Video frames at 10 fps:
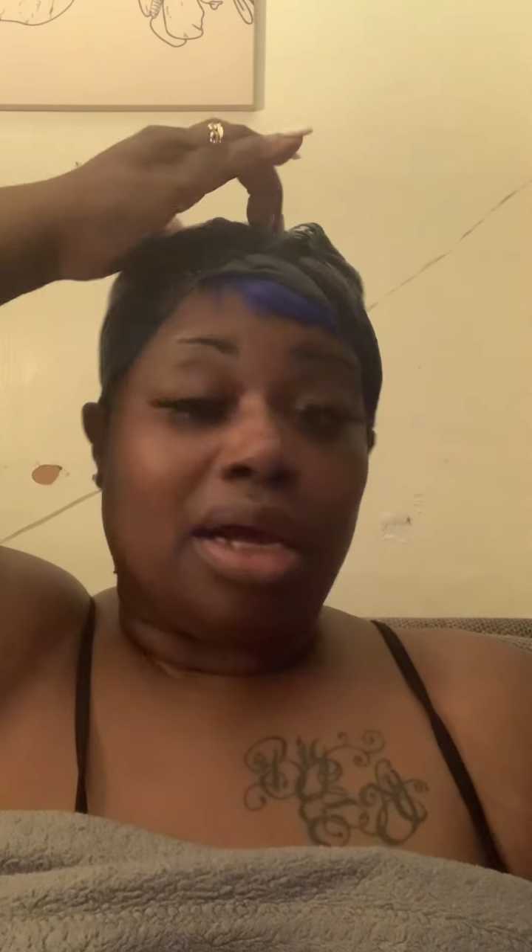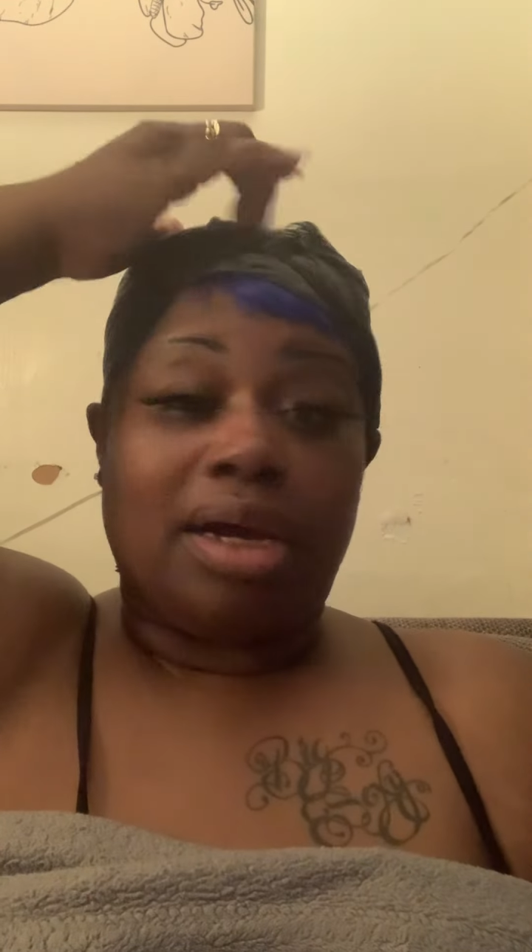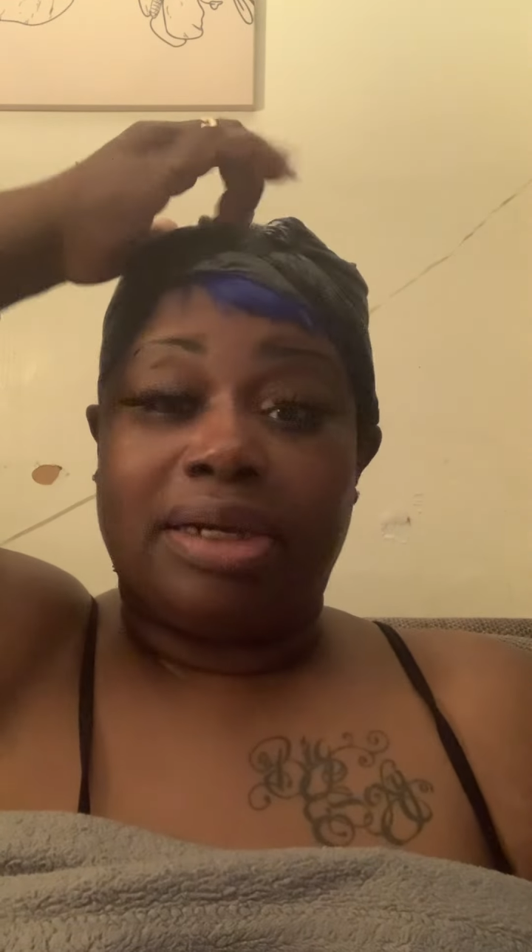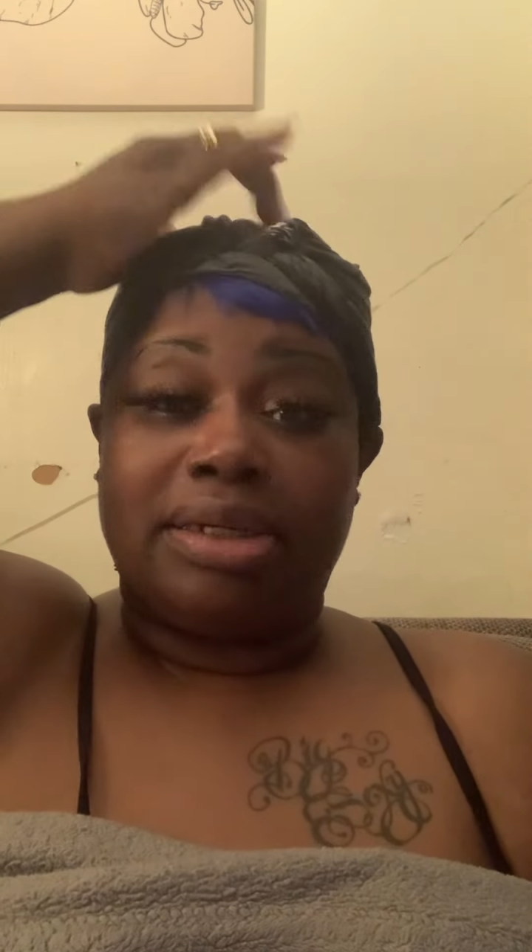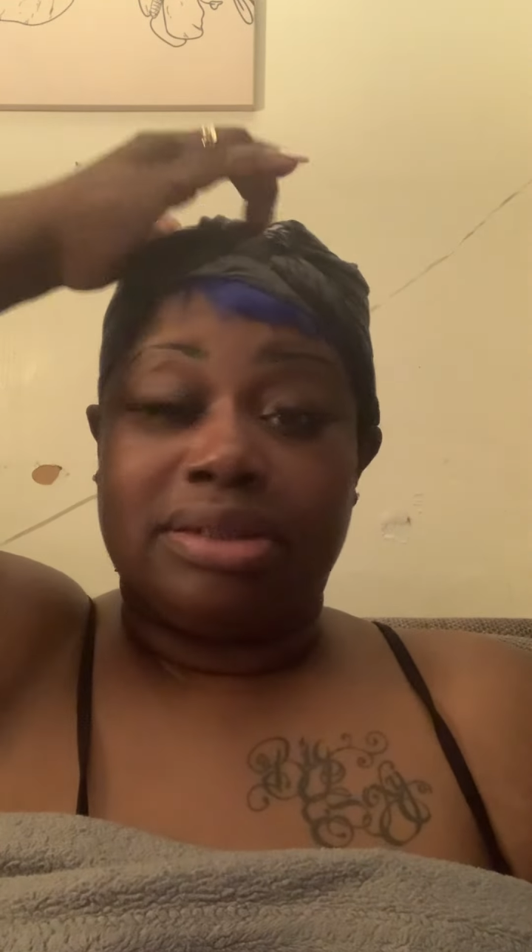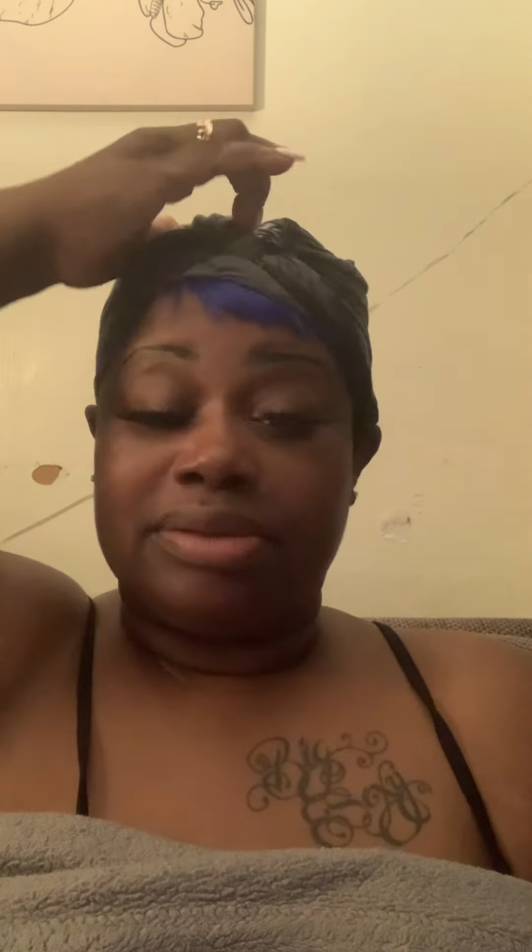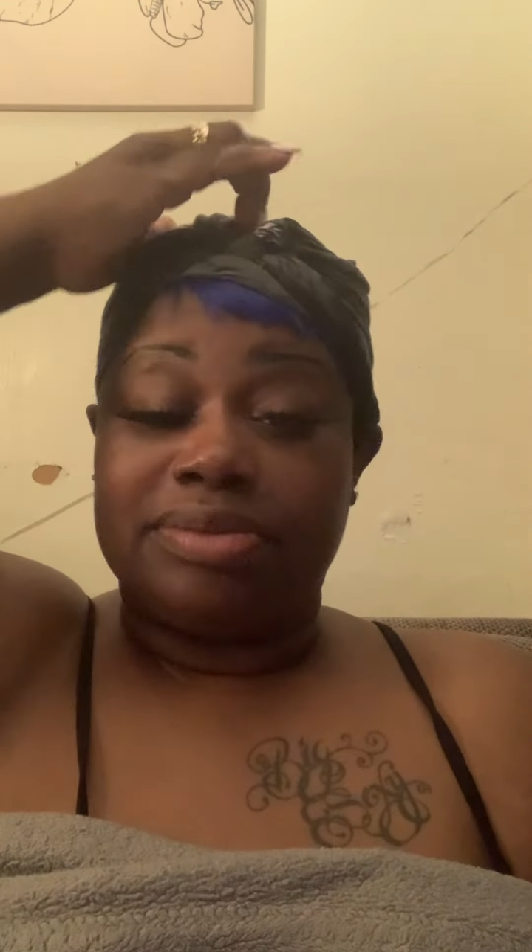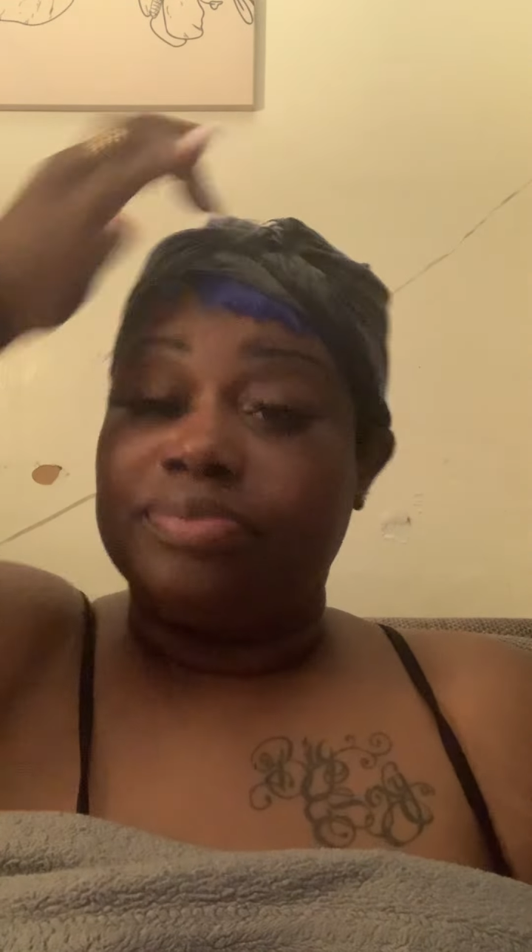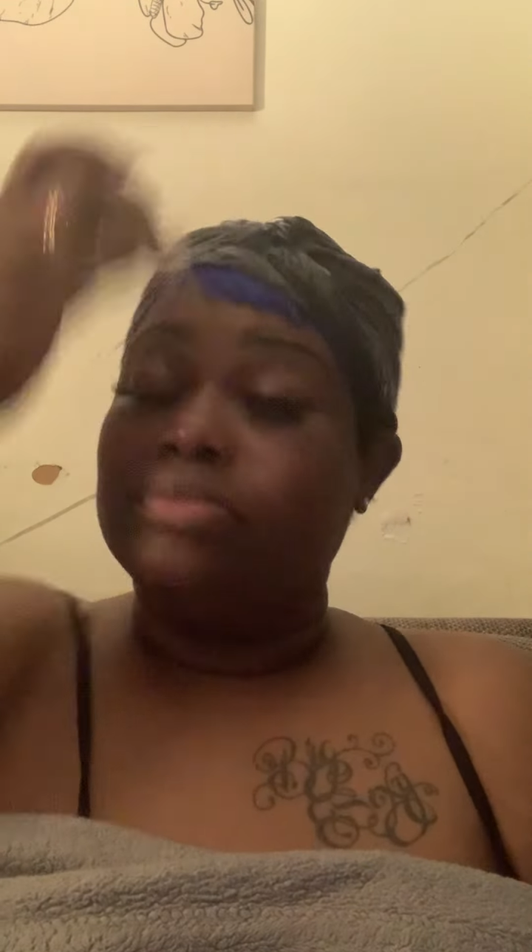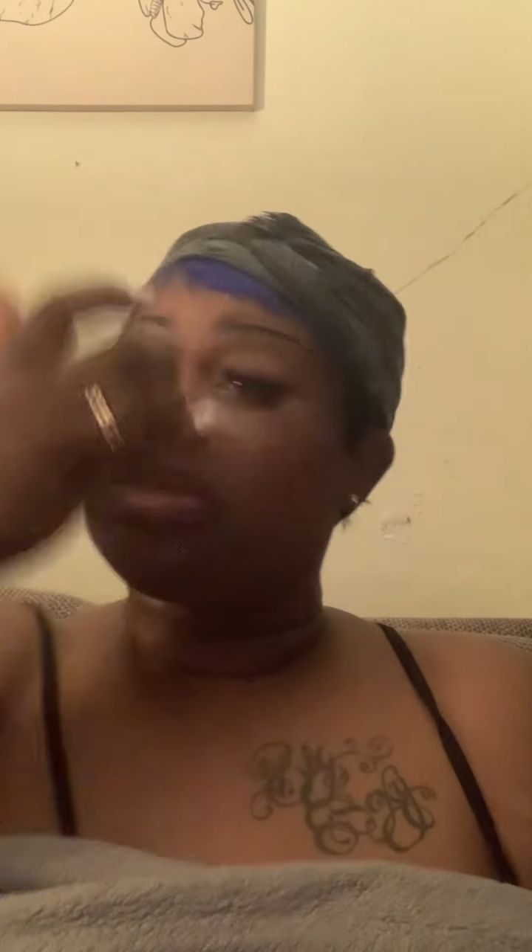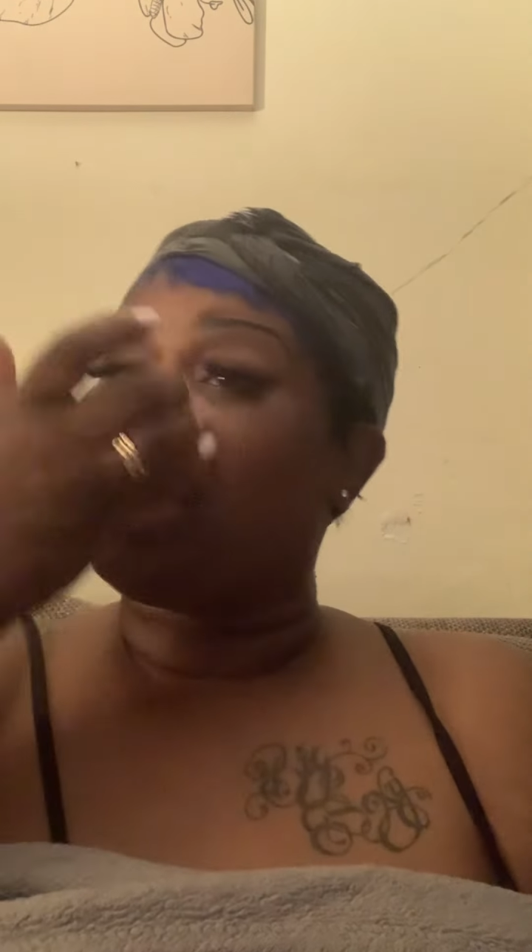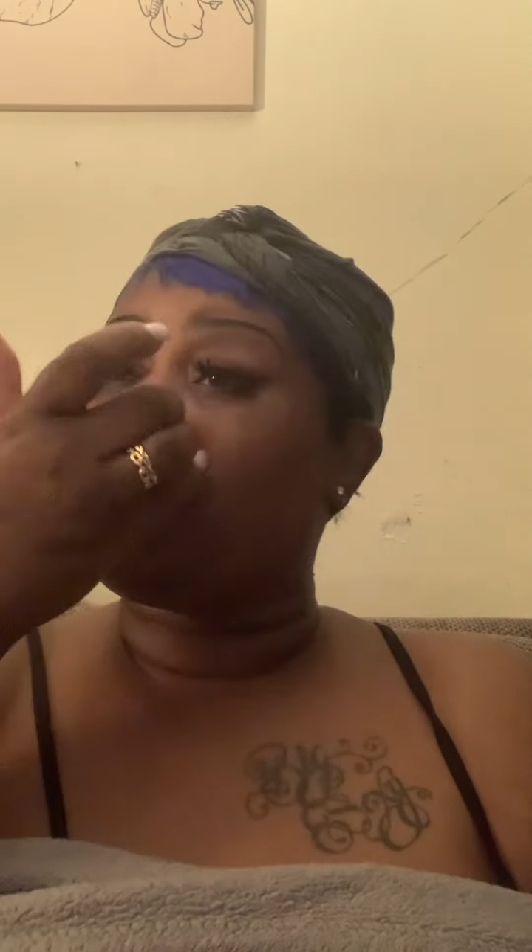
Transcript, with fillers: Um, but I